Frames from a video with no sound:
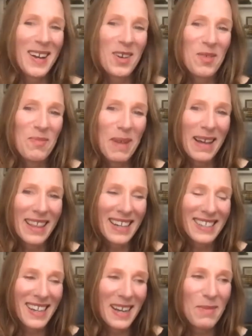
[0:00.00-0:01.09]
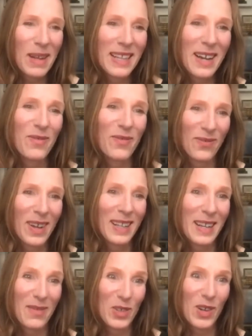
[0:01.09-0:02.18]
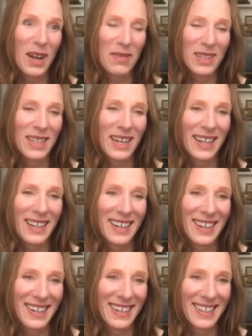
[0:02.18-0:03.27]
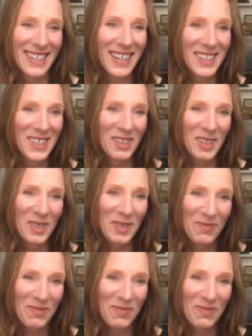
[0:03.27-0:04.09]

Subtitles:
hope by that time I'll have a draft that I can send to you.